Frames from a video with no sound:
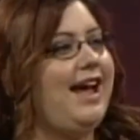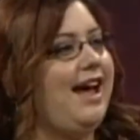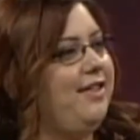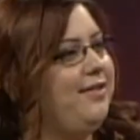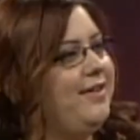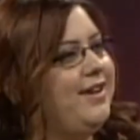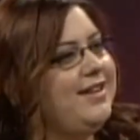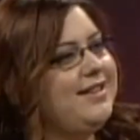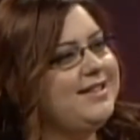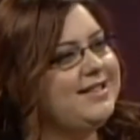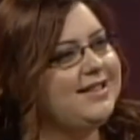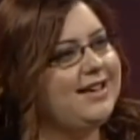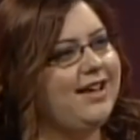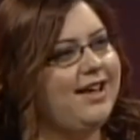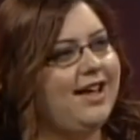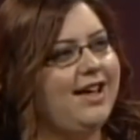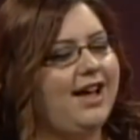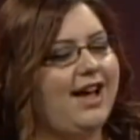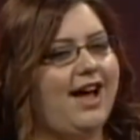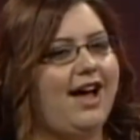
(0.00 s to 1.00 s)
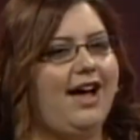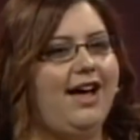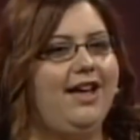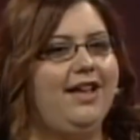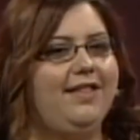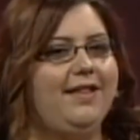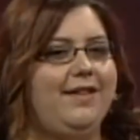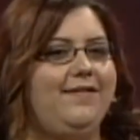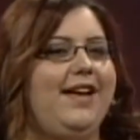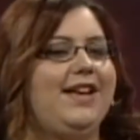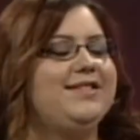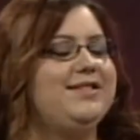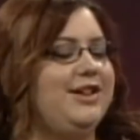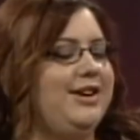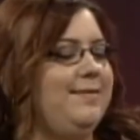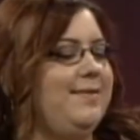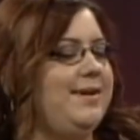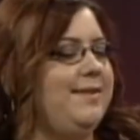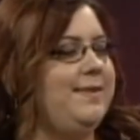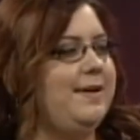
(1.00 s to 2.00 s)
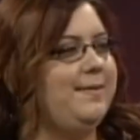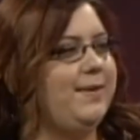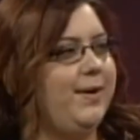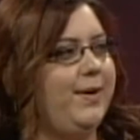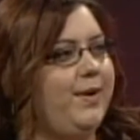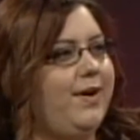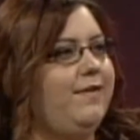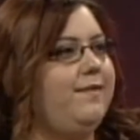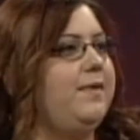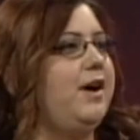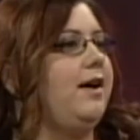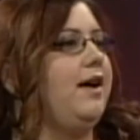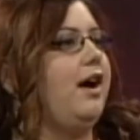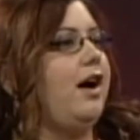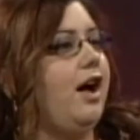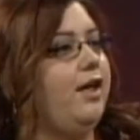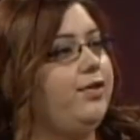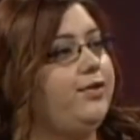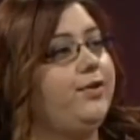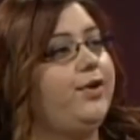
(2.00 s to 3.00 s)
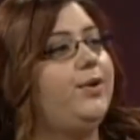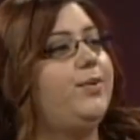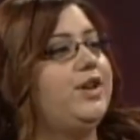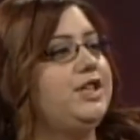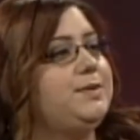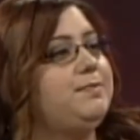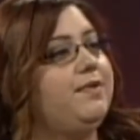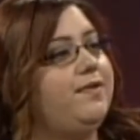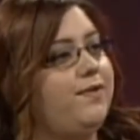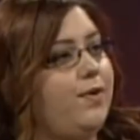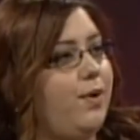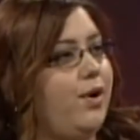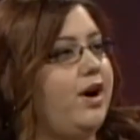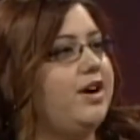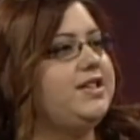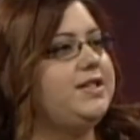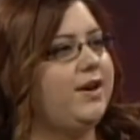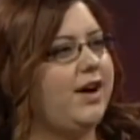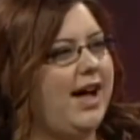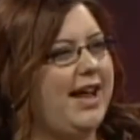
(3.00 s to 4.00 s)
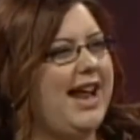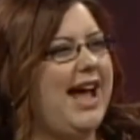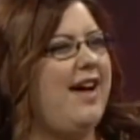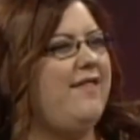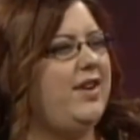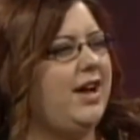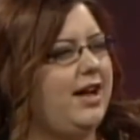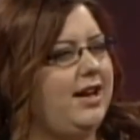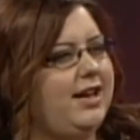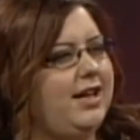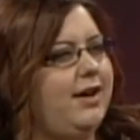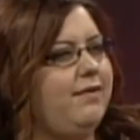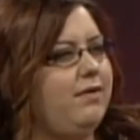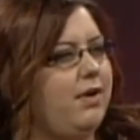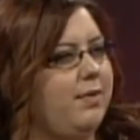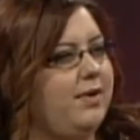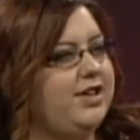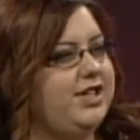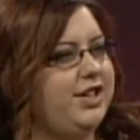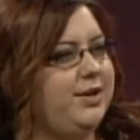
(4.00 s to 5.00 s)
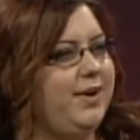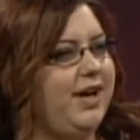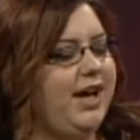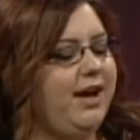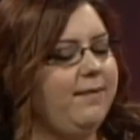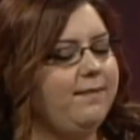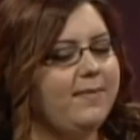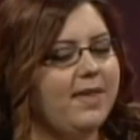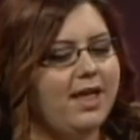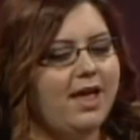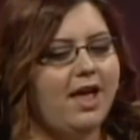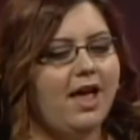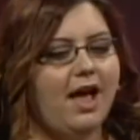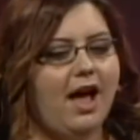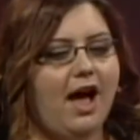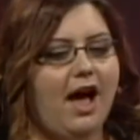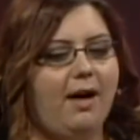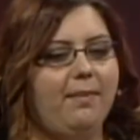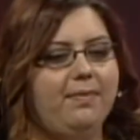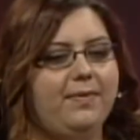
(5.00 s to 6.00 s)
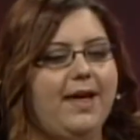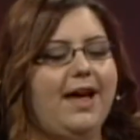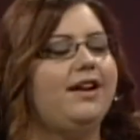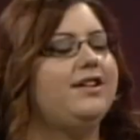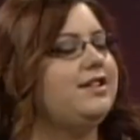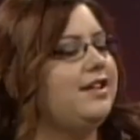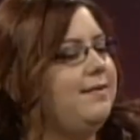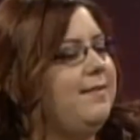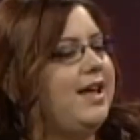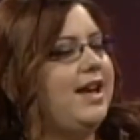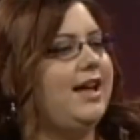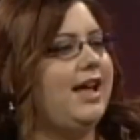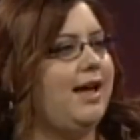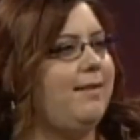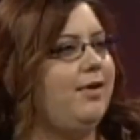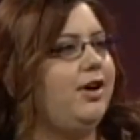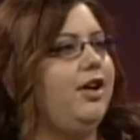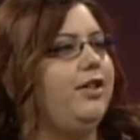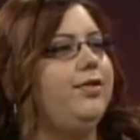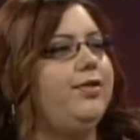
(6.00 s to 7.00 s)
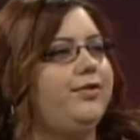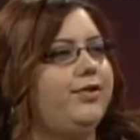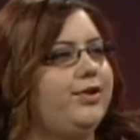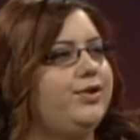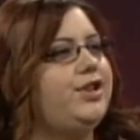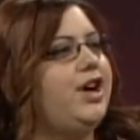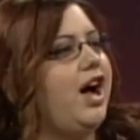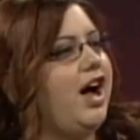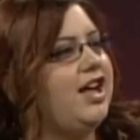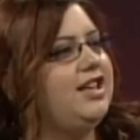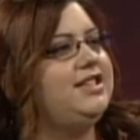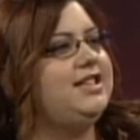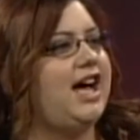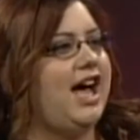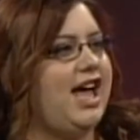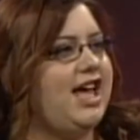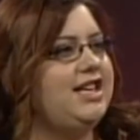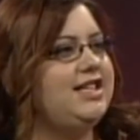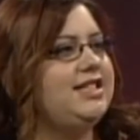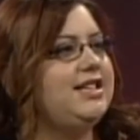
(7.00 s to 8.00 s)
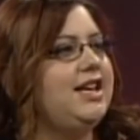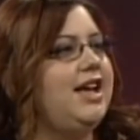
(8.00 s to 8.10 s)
Catharines, the advanced group are people who have gone through once before, so kind of have an idea of what we're doing. They actually made a game called Through Todd's Eyes.